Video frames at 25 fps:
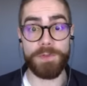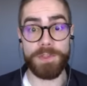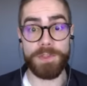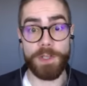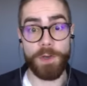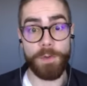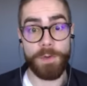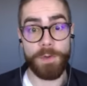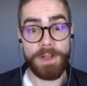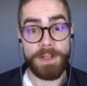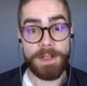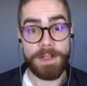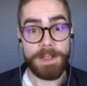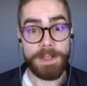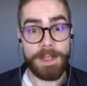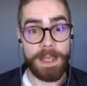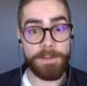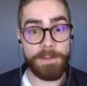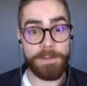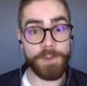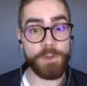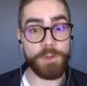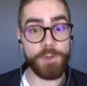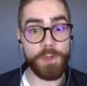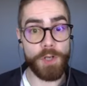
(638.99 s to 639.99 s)
So
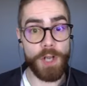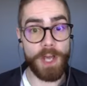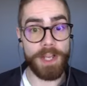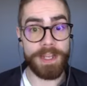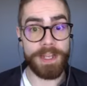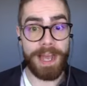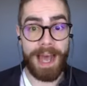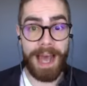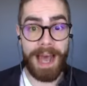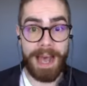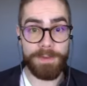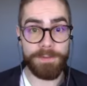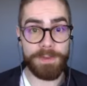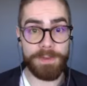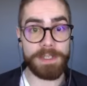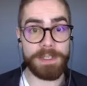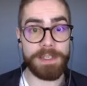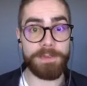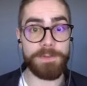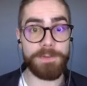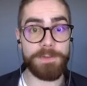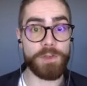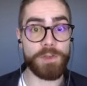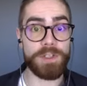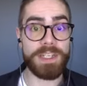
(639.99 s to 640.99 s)
if you do not have it,
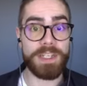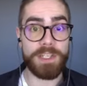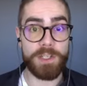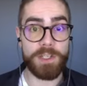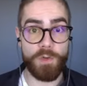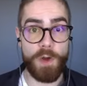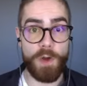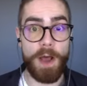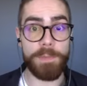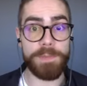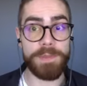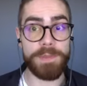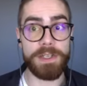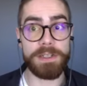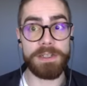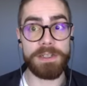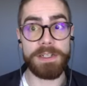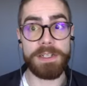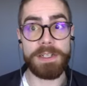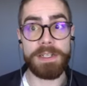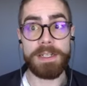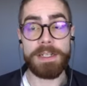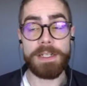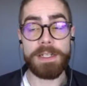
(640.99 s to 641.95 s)
if you're disrupted,